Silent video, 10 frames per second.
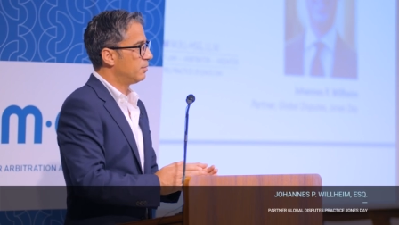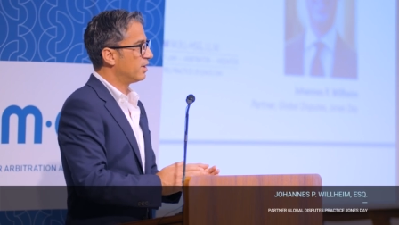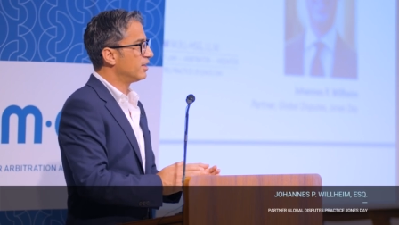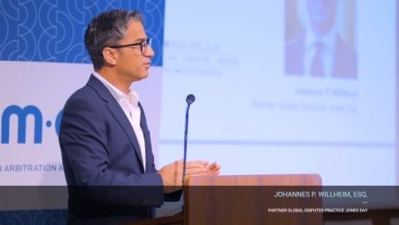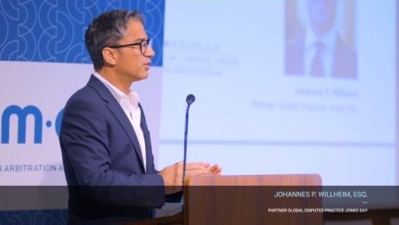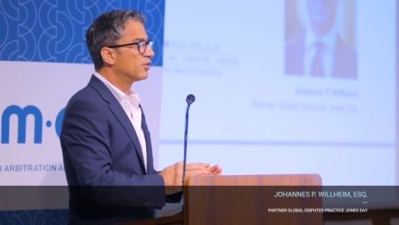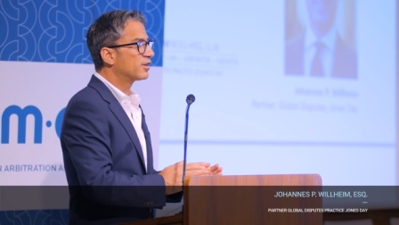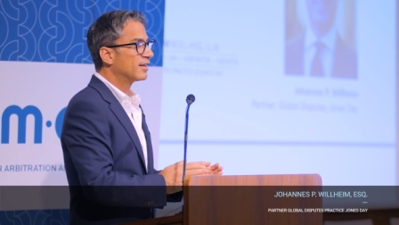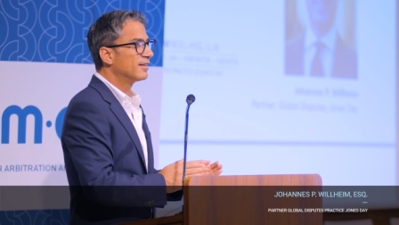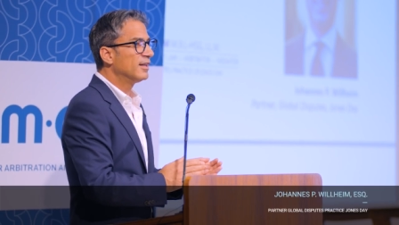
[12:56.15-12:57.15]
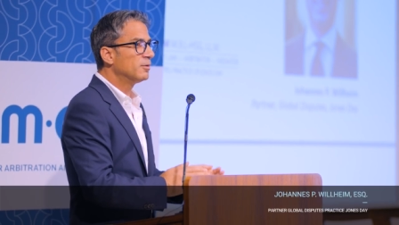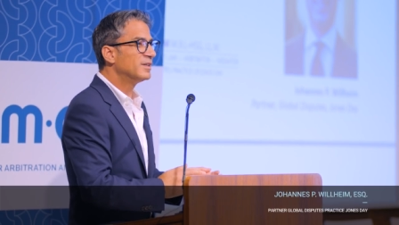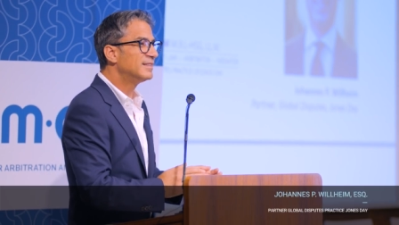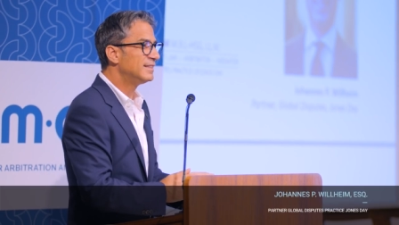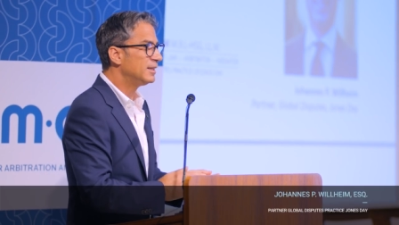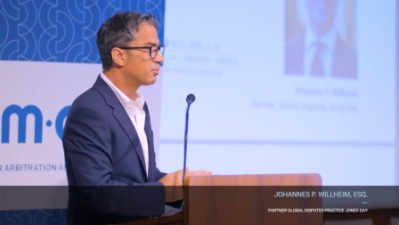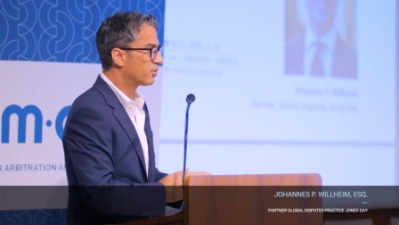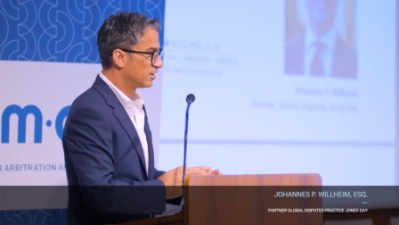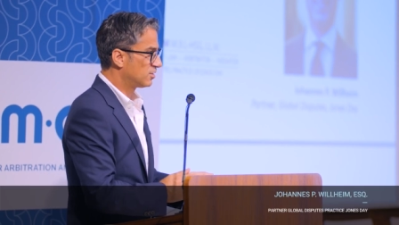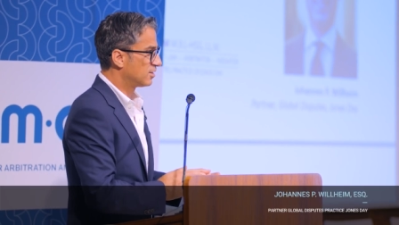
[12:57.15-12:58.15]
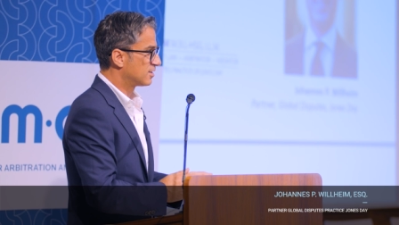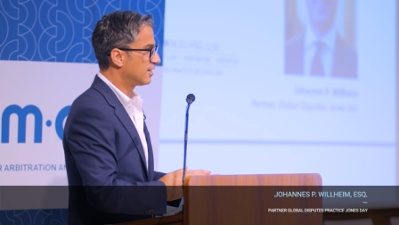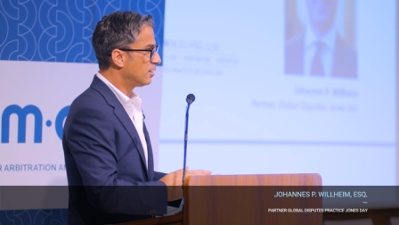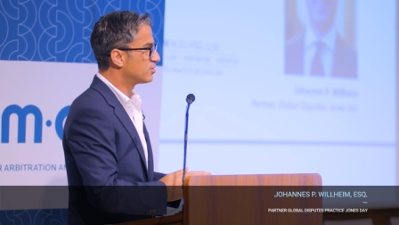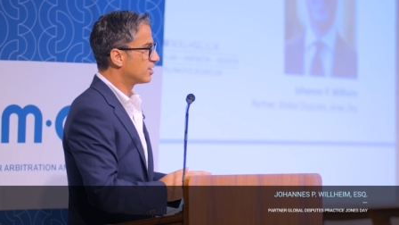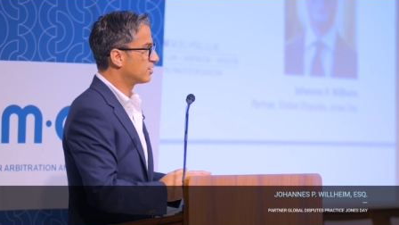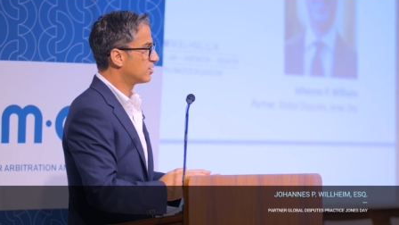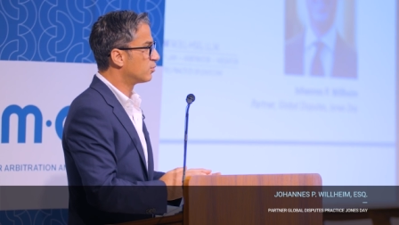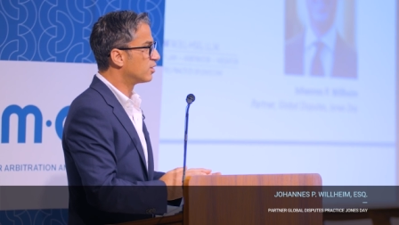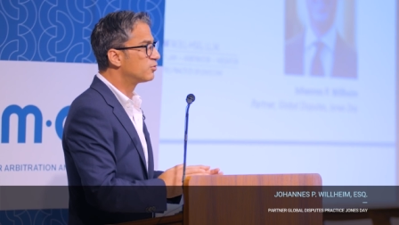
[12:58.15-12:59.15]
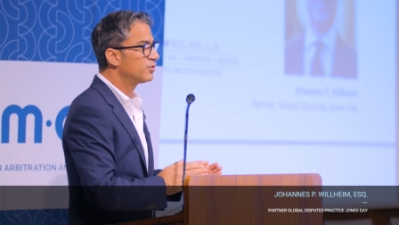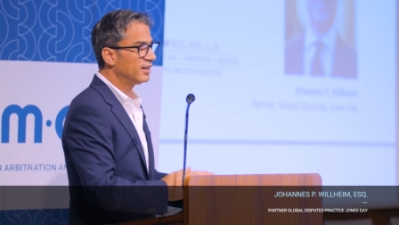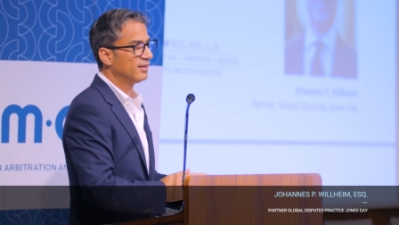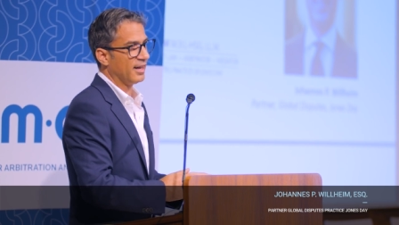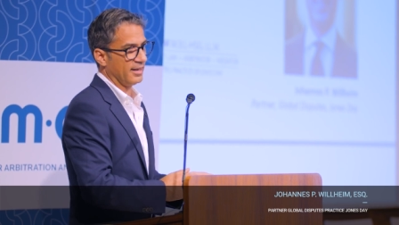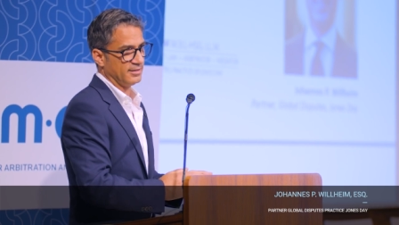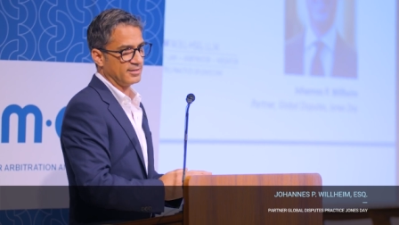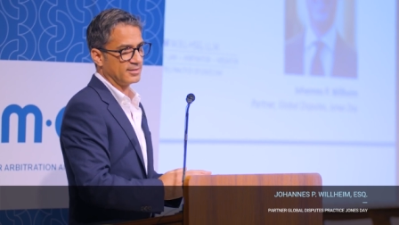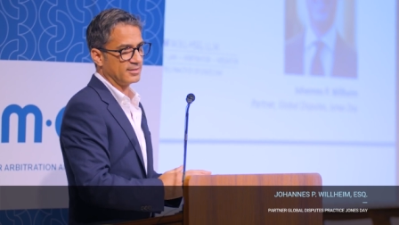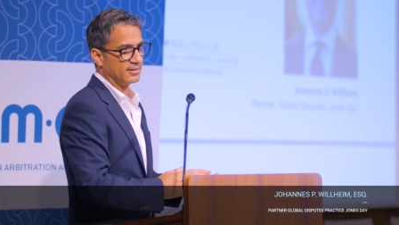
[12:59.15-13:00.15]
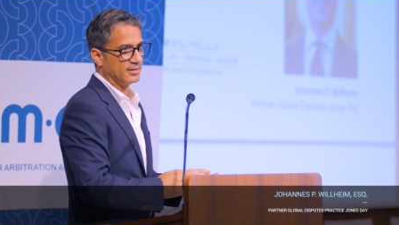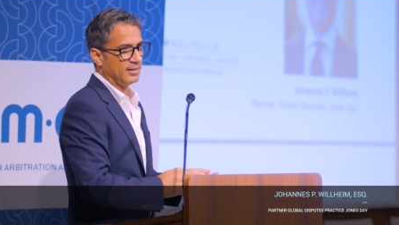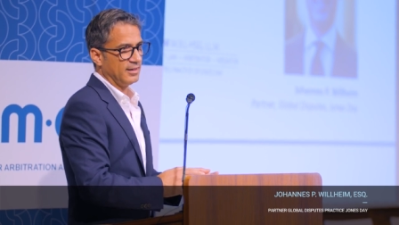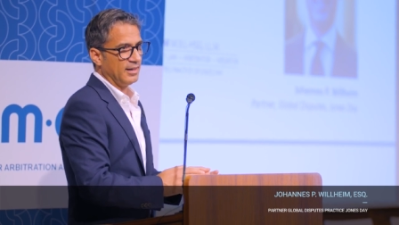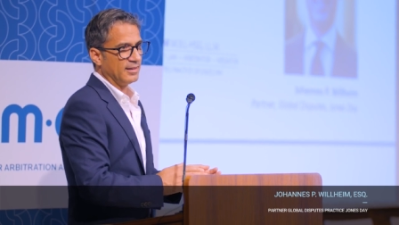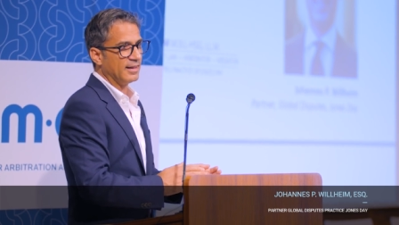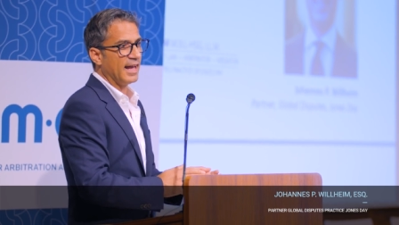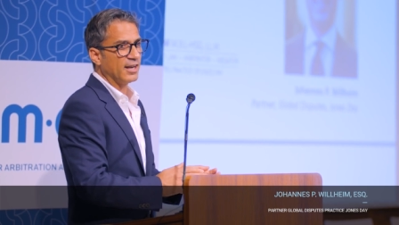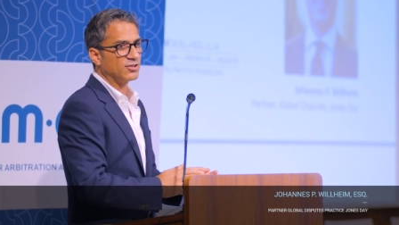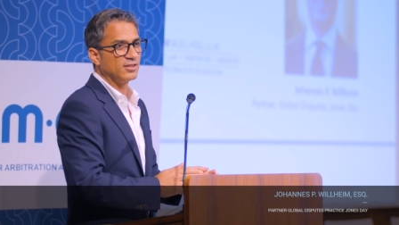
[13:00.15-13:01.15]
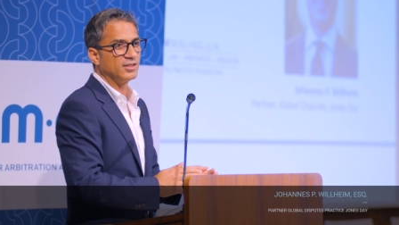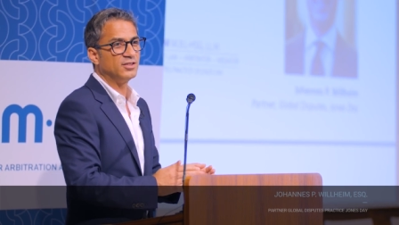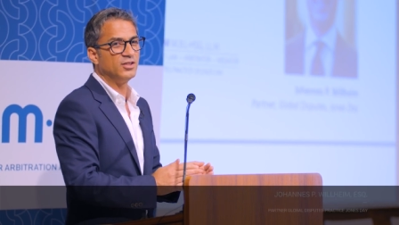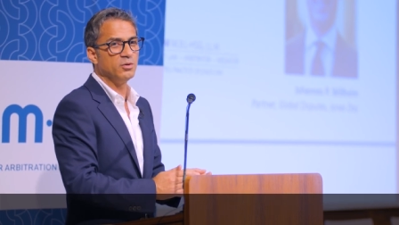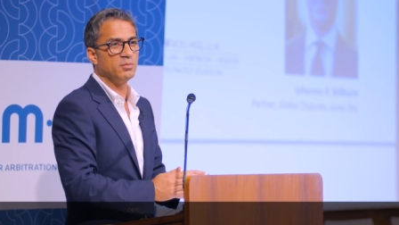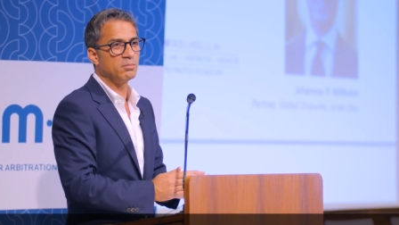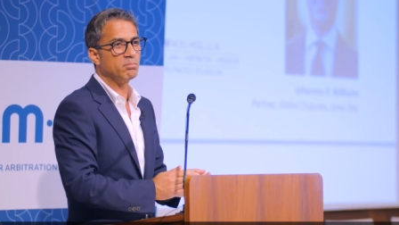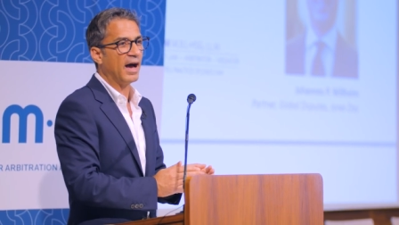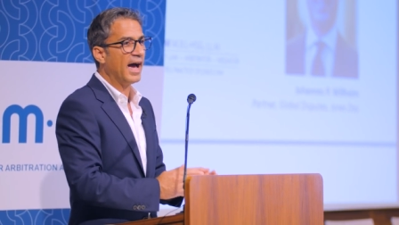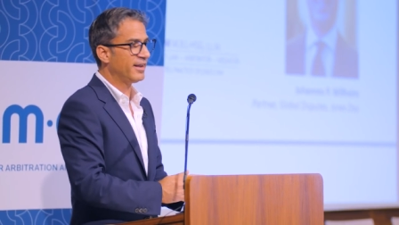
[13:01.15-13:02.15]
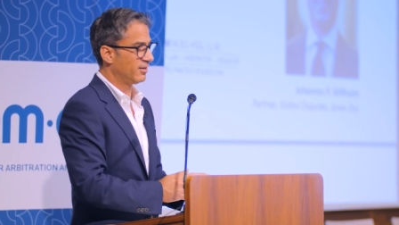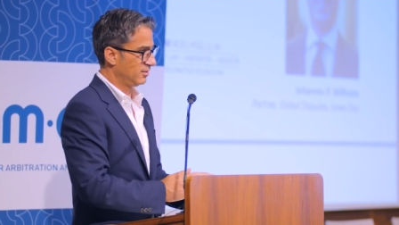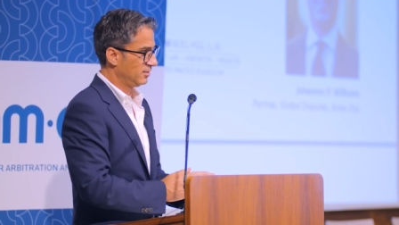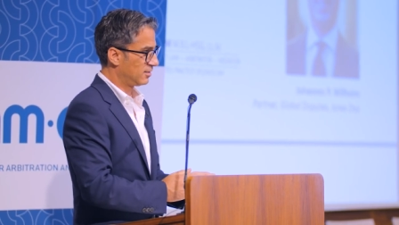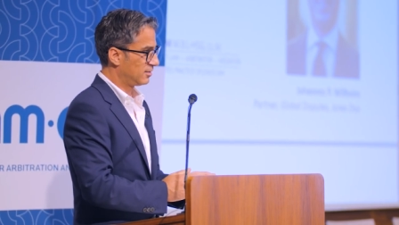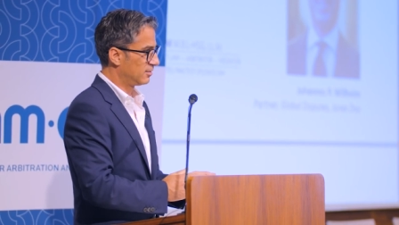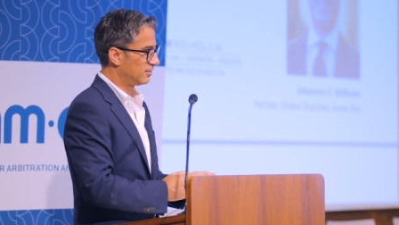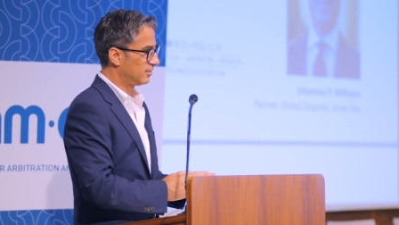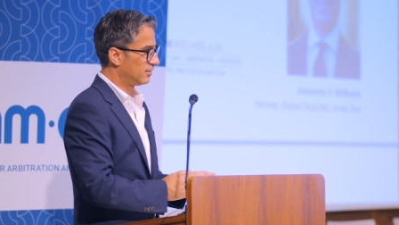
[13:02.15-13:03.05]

But if you look a little bit deeper into the subject, you will realize that actually human bias,